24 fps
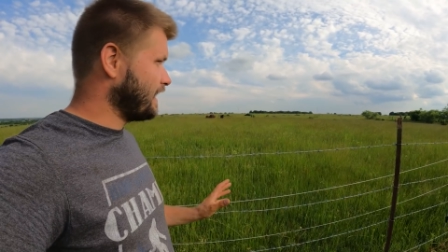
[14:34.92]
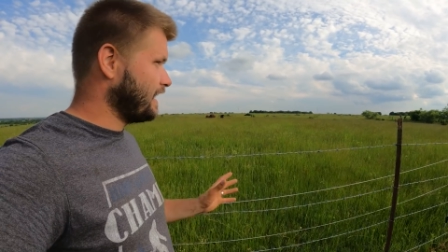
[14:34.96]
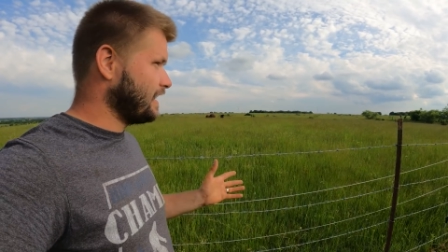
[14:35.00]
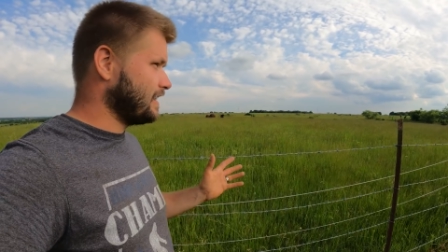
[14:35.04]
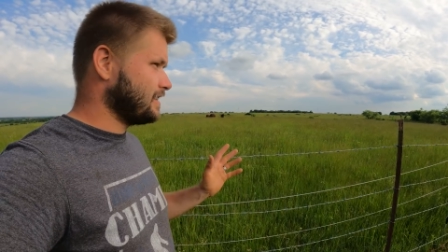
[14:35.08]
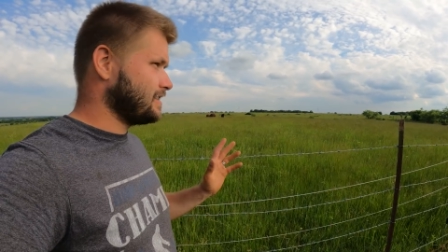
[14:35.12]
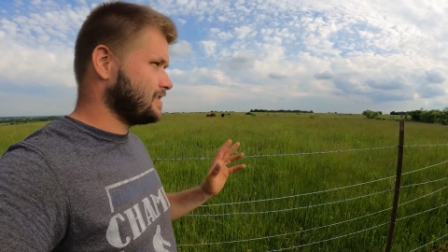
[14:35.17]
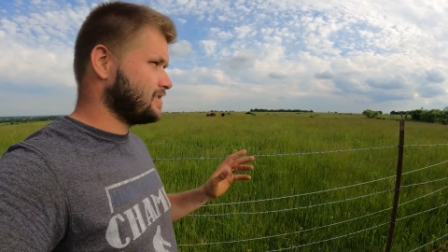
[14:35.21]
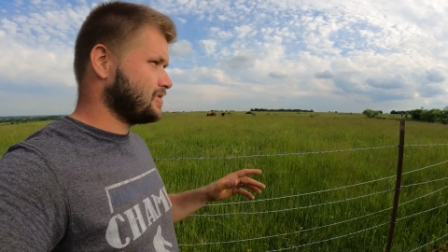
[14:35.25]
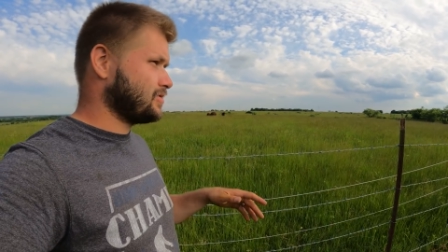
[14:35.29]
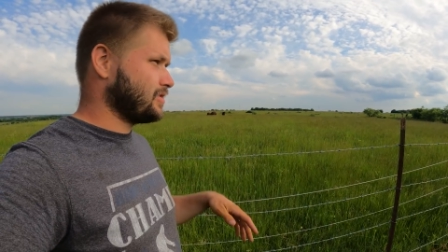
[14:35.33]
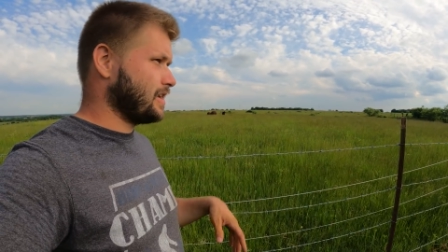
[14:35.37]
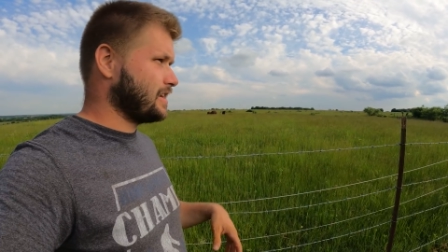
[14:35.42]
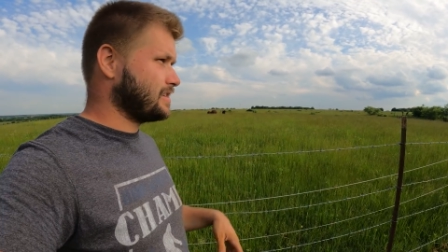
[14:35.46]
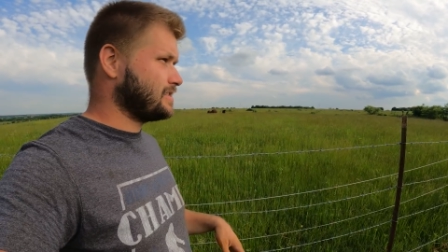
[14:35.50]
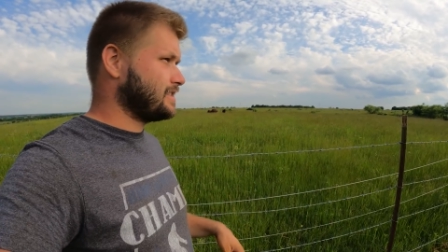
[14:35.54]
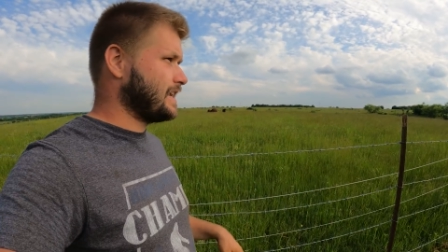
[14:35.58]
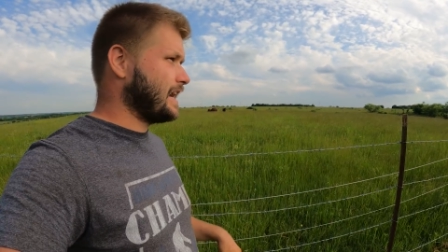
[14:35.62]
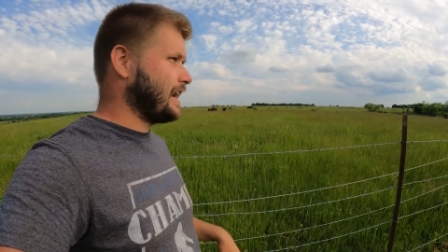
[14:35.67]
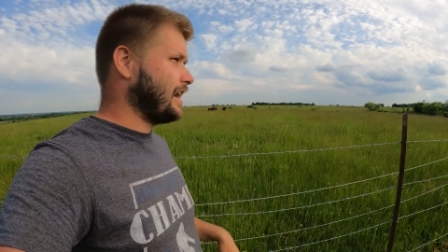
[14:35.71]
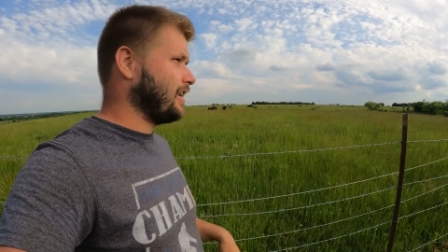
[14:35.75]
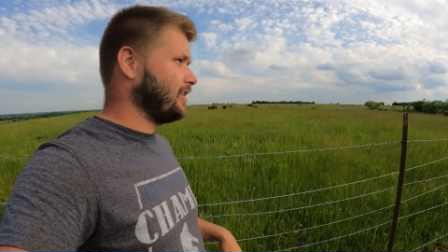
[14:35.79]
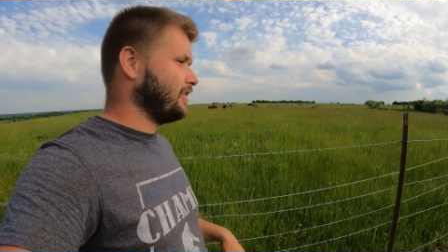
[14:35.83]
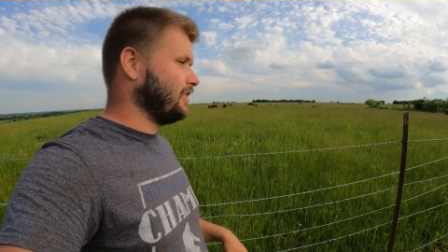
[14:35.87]
they get stressed
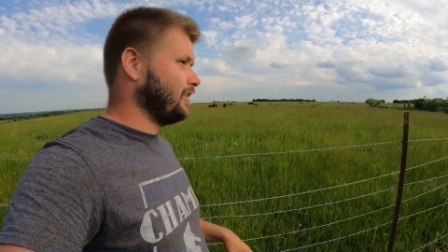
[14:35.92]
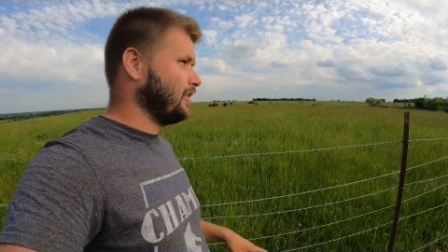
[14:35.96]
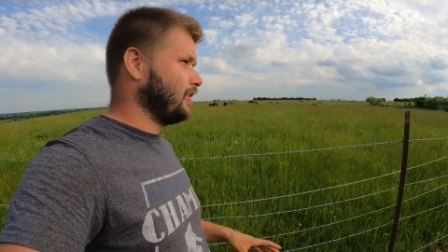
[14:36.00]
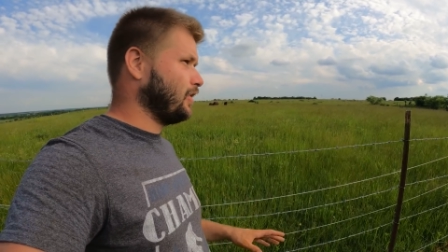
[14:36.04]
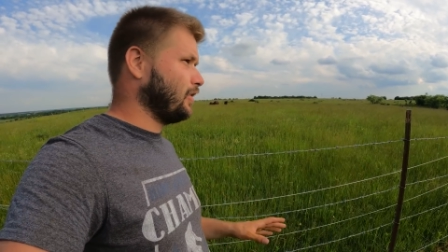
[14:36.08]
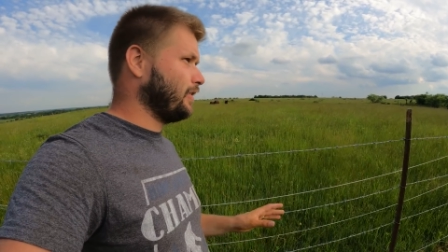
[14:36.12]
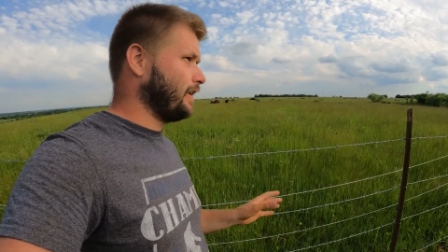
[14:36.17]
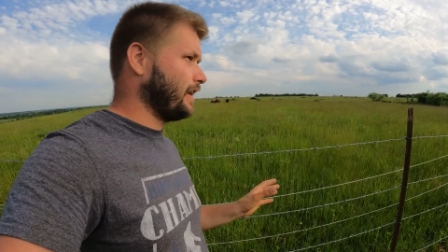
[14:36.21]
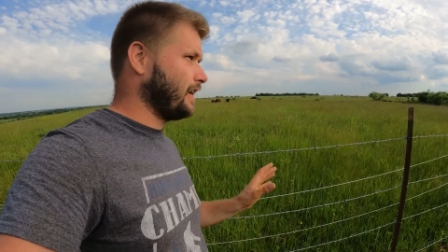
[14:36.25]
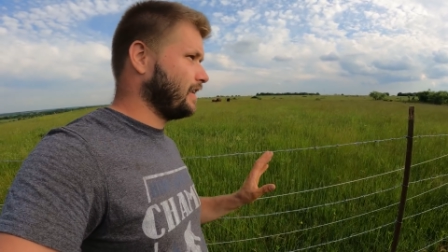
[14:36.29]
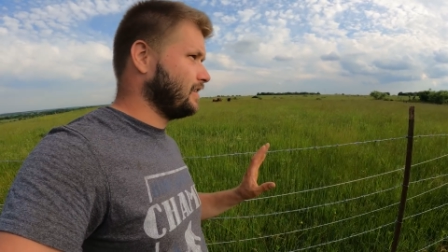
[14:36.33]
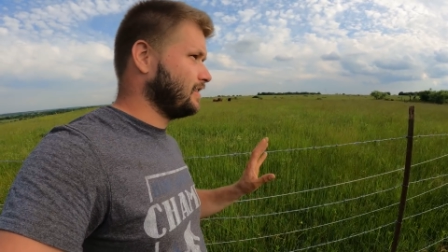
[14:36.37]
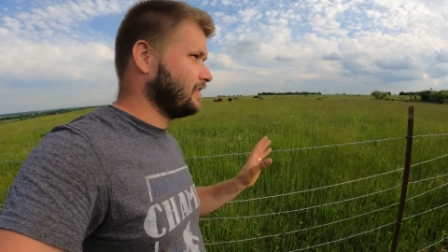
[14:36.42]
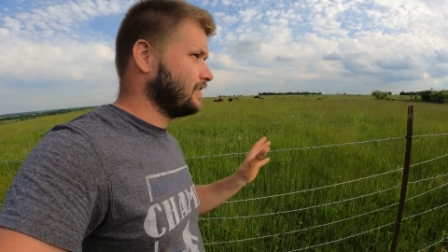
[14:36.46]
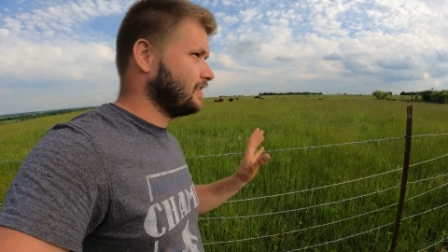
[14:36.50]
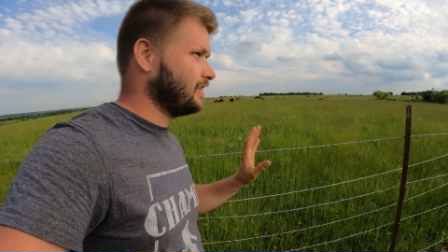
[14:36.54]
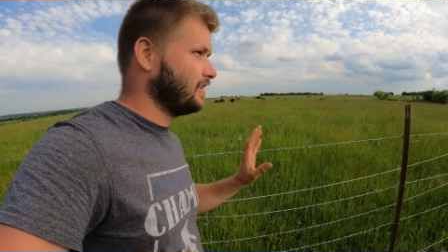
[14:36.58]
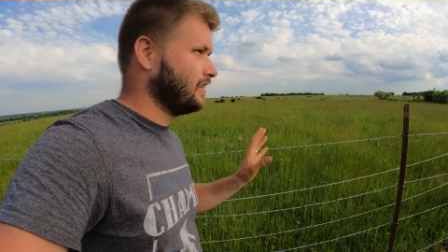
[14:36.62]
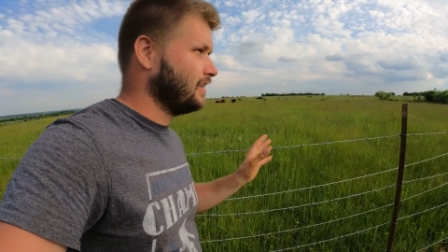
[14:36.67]
out, you know, they can